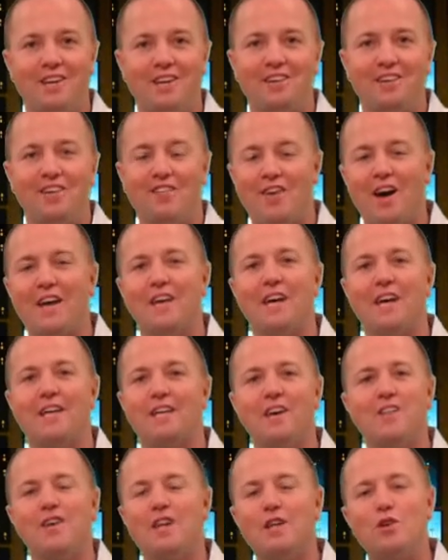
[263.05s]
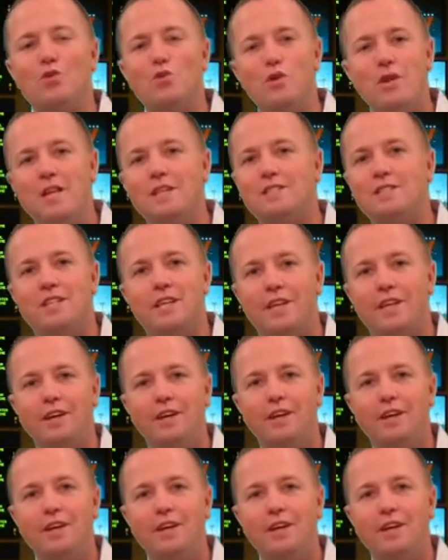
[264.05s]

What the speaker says: if I can't give any reasoning